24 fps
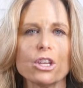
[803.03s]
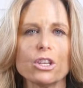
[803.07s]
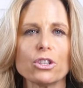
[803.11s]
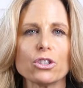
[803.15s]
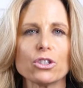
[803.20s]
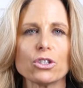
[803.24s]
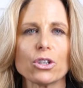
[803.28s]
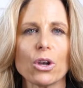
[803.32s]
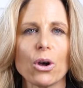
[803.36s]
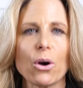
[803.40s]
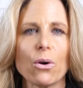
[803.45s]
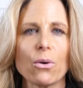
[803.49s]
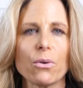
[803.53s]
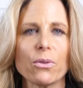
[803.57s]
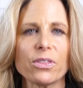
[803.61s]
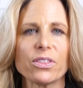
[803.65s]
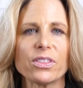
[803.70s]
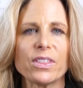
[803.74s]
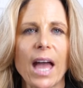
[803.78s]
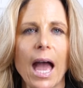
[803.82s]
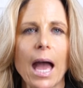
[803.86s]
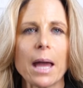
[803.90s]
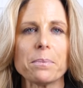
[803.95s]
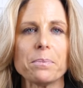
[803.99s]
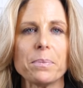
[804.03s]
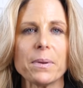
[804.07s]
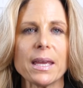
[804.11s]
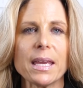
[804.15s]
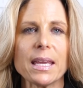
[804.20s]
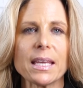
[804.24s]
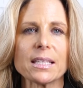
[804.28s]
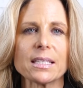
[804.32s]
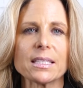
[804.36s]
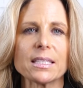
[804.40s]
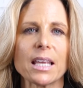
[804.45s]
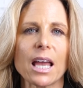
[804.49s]
So that
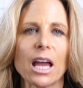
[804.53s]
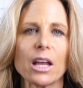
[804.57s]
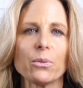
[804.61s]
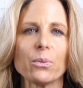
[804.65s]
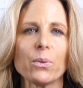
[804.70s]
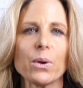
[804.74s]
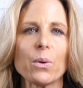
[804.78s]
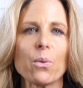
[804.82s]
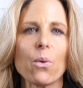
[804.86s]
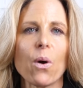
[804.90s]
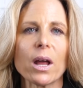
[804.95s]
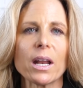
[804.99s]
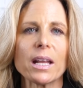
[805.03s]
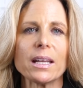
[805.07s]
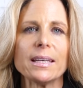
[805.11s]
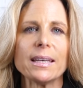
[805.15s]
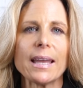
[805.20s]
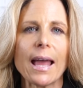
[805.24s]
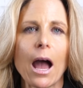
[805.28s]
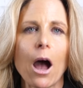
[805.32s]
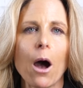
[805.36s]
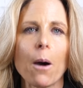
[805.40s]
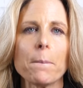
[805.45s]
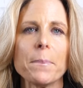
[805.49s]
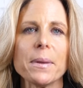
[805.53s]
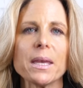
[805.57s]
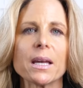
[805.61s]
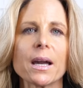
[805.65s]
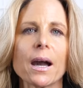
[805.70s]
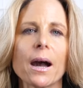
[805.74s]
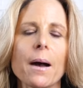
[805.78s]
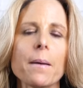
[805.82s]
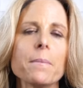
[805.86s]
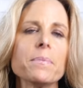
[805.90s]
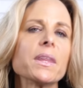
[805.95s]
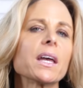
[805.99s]
being said, we want to now
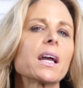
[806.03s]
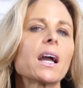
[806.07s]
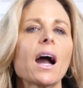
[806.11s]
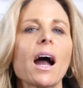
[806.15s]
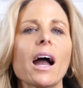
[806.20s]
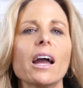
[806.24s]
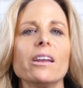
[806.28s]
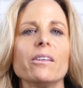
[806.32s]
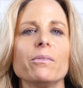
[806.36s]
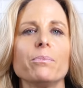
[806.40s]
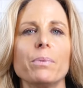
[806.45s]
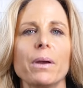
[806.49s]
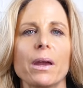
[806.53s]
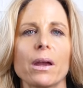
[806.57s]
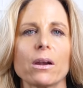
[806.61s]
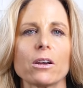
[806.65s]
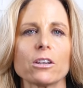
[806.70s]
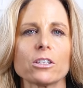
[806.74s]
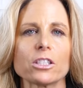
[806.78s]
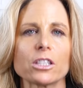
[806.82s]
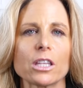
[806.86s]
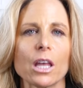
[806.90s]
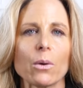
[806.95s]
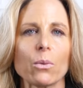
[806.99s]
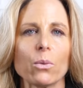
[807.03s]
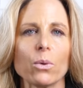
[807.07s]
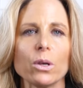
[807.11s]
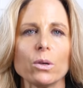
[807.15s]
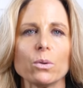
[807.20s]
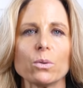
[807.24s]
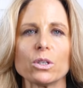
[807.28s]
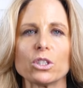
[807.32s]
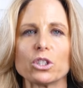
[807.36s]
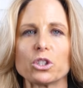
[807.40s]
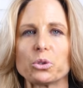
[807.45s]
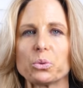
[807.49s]
become the kind of parents that
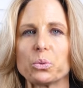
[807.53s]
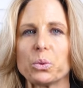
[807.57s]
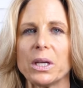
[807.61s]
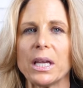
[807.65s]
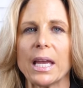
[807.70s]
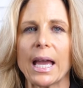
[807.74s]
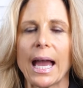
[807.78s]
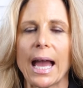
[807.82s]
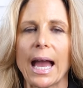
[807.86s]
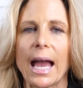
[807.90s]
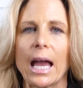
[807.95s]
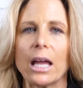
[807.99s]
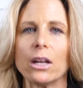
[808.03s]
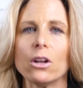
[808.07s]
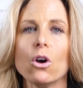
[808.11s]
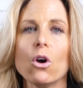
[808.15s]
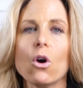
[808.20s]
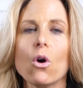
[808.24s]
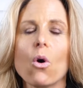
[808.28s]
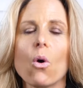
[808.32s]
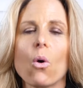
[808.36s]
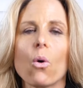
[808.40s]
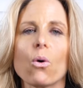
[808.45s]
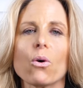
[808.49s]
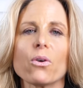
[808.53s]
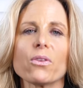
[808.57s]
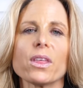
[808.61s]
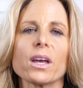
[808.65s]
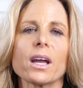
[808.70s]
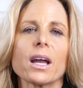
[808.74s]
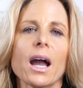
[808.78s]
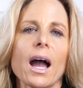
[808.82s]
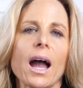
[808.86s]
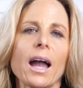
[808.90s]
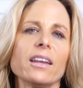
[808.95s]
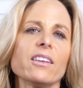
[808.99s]
we wished we had, or
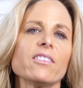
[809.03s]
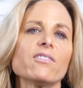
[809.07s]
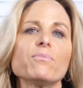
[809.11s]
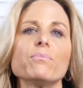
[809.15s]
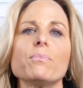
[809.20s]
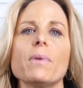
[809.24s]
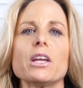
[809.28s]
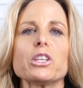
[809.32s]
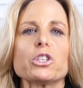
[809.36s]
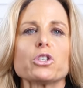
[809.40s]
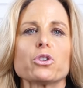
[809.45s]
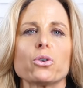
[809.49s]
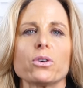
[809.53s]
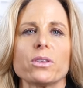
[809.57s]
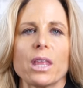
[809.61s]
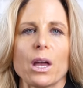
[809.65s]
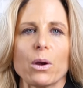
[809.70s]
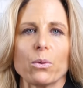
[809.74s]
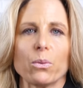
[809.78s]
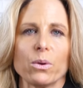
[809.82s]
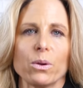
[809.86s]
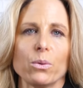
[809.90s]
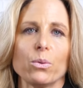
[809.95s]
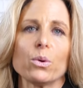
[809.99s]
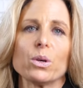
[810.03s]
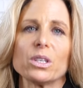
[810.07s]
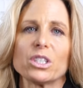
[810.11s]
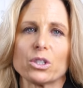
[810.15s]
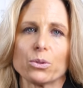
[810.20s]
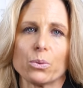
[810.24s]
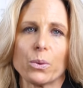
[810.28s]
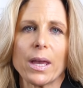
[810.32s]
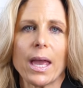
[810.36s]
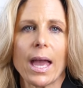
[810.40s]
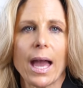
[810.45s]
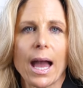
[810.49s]
the kind of mentor that we
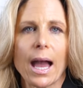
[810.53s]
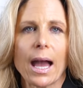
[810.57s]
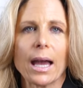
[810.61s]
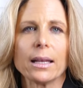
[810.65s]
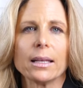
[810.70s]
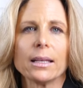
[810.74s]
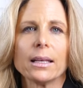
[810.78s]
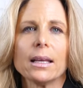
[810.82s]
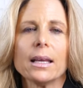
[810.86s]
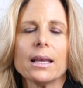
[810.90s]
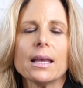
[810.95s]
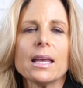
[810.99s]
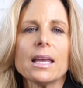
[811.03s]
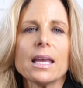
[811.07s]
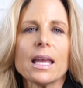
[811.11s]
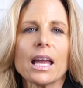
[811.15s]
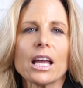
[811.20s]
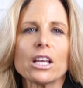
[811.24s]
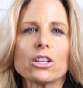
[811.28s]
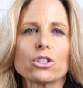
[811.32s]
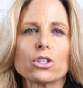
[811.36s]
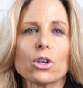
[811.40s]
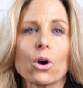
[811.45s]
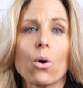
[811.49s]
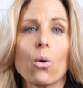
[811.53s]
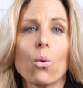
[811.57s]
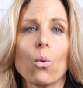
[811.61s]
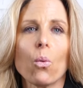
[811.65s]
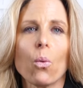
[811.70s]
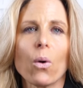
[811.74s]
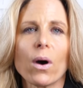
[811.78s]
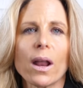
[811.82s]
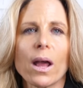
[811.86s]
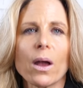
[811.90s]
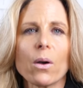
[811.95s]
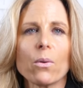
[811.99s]
wished we had. And so
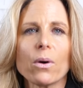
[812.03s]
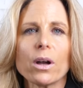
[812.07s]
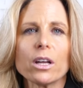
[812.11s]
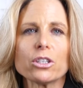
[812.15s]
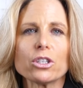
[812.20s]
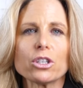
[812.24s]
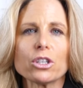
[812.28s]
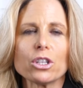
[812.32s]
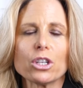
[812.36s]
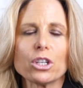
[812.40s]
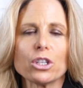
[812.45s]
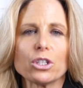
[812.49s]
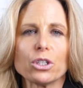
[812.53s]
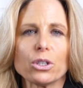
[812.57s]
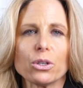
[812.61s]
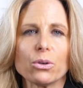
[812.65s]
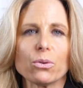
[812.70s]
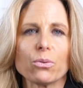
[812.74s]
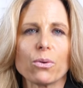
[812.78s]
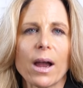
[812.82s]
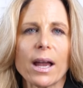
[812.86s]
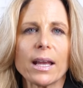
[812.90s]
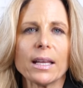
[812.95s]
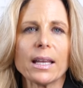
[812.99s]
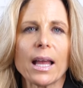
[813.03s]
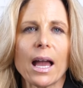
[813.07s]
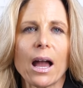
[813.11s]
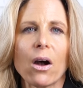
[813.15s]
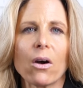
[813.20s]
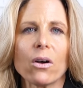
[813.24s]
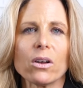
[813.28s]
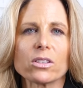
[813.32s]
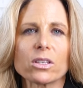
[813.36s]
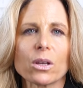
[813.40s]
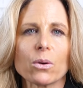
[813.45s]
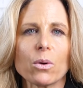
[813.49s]
what I want you to do right
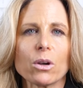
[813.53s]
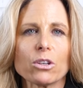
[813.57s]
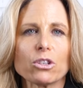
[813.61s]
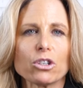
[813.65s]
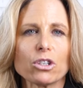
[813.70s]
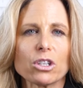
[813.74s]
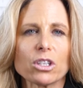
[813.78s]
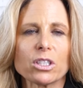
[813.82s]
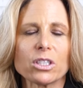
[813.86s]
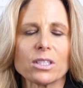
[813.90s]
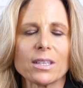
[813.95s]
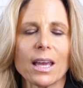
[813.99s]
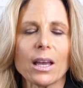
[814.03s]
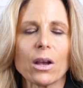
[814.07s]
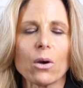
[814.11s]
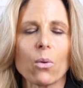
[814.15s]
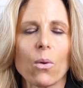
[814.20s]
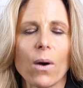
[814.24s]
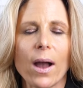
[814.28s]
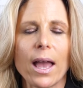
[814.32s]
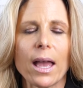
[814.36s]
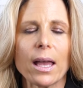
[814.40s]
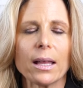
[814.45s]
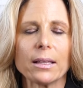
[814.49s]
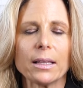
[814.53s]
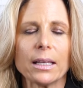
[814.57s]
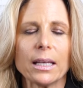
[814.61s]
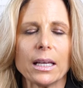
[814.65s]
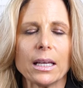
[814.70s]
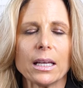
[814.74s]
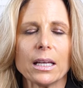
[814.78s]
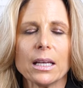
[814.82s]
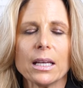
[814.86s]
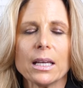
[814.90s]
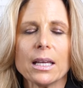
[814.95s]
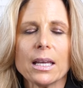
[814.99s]
now is I want you to sit
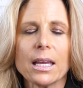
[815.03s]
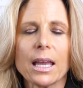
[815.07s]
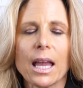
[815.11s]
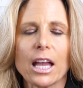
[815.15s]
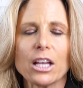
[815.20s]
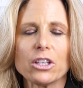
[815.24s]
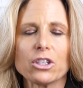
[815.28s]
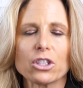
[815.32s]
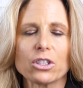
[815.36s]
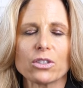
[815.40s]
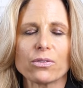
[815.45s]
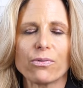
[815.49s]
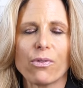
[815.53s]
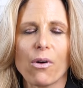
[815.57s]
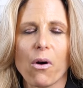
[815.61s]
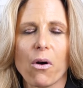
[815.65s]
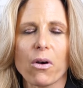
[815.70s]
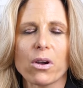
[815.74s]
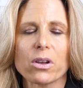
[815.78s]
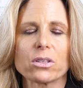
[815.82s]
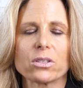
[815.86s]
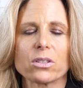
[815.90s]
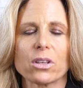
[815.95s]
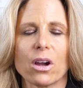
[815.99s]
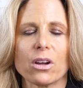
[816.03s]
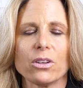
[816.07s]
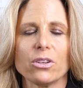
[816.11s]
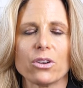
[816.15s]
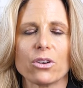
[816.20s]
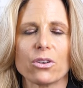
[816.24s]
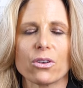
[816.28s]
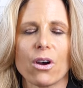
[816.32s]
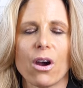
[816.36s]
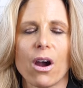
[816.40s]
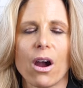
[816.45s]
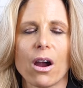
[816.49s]
quietly and just focus on
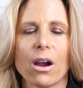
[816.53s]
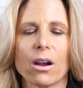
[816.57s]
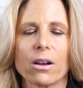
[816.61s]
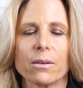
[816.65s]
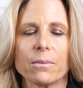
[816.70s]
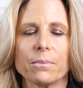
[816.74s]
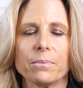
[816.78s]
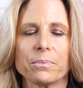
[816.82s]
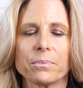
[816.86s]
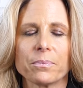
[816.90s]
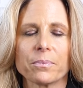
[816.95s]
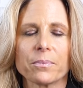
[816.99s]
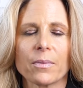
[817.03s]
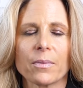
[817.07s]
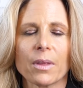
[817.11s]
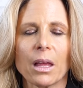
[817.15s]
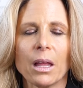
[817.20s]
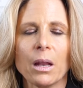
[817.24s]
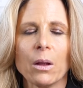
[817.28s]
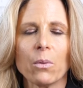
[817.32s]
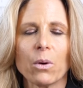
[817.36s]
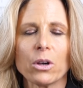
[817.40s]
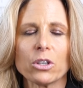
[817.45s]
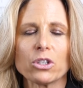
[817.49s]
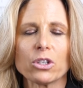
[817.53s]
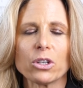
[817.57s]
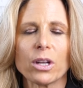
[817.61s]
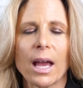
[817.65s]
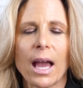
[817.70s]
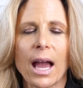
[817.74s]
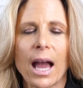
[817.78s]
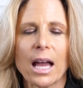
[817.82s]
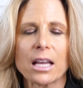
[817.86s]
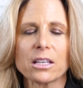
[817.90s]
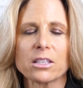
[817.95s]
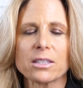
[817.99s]
your heart. And I want you
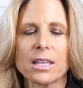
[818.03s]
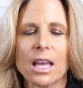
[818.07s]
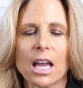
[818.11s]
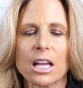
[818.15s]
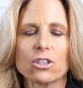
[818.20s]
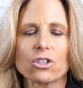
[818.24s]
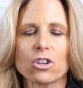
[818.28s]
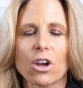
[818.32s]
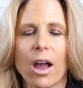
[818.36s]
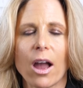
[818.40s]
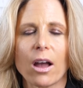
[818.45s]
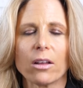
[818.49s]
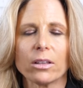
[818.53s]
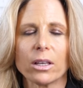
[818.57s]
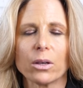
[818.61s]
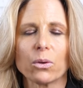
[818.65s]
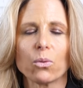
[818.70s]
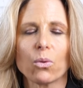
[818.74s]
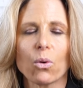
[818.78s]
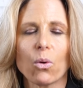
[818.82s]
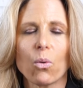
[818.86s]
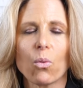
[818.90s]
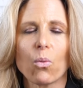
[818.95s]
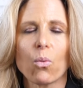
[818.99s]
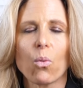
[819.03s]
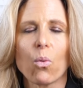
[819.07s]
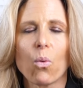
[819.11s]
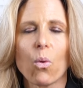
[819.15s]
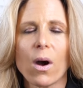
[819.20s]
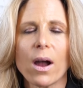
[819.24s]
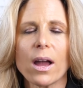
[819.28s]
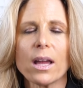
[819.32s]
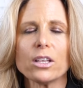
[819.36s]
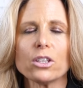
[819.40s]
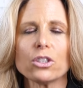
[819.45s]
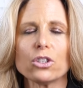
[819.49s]
to ask that child, like,
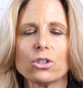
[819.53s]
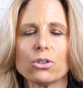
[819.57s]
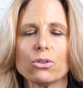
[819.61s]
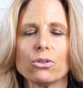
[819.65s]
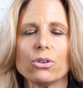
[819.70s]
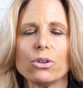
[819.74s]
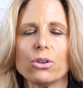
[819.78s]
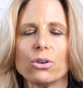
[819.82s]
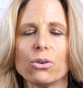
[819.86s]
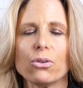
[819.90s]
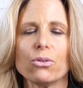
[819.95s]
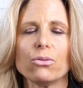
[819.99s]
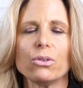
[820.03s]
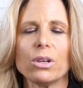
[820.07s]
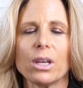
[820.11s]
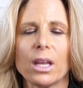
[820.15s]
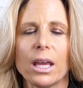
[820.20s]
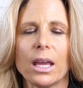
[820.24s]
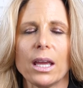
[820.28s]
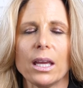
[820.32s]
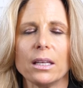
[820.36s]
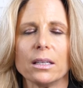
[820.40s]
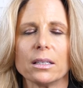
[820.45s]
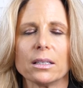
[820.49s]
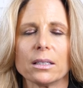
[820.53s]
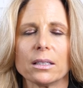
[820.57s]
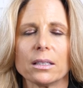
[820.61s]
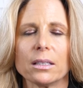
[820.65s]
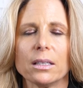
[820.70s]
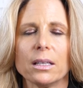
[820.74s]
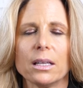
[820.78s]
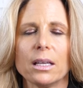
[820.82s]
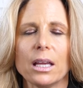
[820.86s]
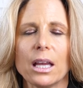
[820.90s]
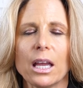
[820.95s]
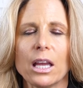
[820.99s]
what do you need
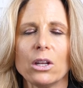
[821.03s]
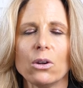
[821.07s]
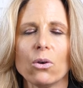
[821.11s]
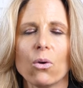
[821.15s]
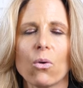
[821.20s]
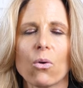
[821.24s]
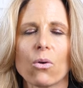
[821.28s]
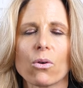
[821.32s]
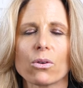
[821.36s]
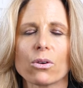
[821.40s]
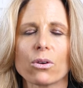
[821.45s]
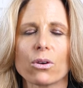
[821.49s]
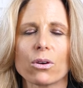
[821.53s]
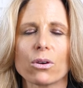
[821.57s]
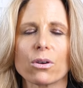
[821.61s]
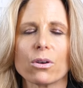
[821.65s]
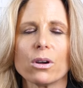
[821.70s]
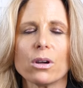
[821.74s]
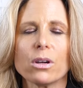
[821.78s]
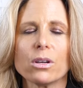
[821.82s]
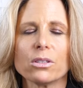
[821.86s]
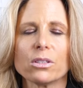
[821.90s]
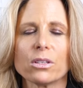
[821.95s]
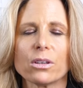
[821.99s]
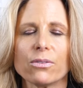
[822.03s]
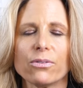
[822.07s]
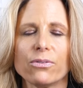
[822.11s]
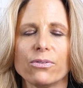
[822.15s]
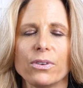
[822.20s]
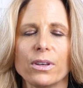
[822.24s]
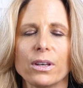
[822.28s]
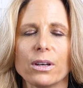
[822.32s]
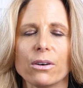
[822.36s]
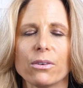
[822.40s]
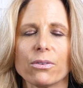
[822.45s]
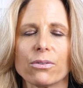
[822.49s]
in order to
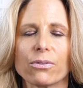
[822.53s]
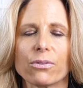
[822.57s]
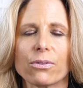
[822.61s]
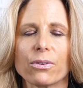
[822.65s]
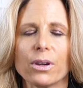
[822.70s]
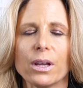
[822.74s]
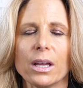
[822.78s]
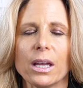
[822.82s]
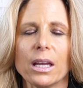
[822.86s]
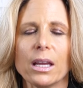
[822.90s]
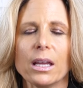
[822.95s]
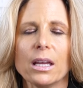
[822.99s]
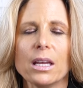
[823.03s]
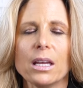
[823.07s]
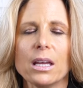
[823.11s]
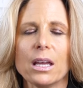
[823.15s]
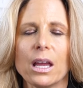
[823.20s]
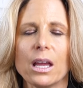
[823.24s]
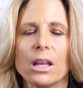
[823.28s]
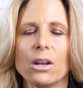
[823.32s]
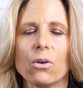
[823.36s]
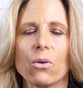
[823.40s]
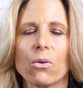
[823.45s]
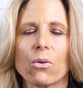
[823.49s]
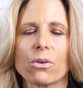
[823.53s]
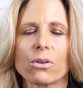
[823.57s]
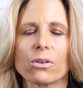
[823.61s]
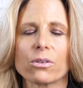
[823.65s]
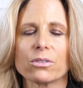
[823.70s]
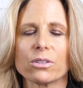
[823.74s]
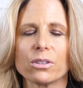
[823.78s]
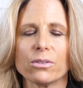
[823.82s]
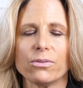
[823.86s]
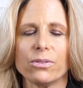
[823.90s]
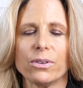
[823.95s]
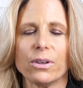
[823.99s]
feel free, in order
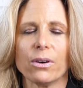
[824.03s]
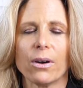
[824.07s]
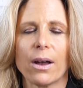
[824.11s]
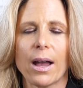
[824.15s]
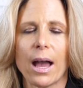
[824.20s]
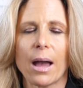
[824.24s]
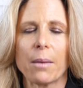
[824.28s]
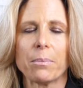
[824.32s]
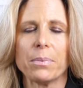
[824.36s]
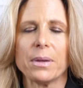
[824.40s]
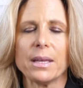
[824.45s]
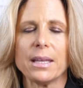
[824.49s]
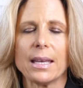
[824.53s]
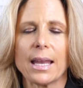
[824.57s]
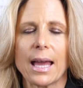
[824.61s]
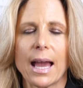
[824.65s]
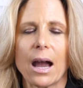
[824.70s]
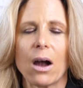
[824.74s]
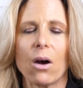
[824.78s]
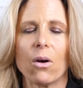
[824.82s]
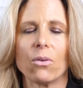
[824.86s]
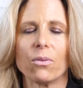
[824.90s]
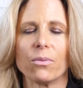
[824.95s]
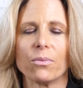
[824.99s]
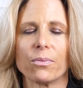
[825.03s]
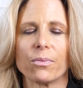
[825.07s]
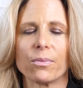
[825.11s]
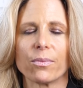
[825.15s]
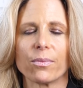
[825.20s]
to feel happy now?